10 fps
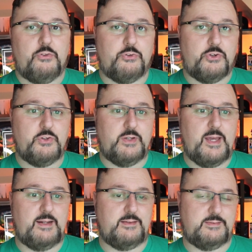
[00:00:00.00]
it's good to
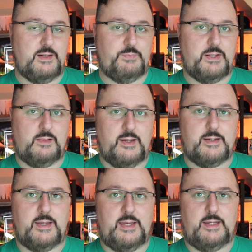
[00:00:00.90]
get something
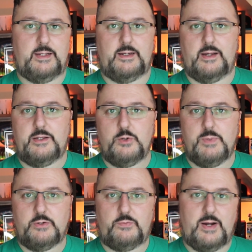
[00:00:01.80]
like a
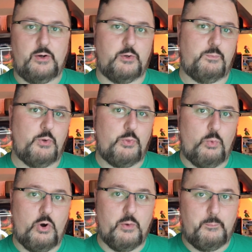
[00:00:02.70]
humidifier to put the
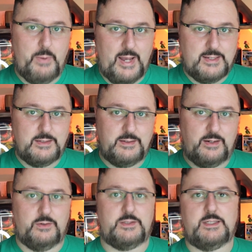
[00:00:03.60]
water back in the
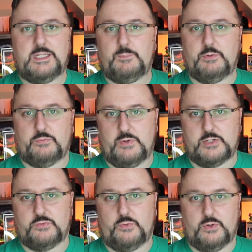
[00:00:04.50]
air to keep it
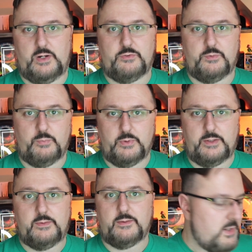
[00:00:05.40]
fresh for us to
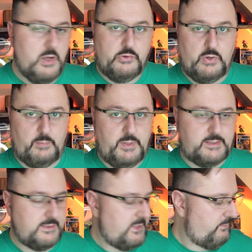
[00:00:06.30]
breathe. So I'll pick
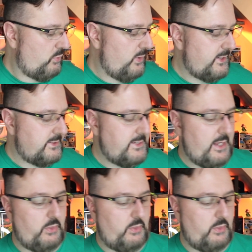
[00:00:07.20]
this up quick. It's at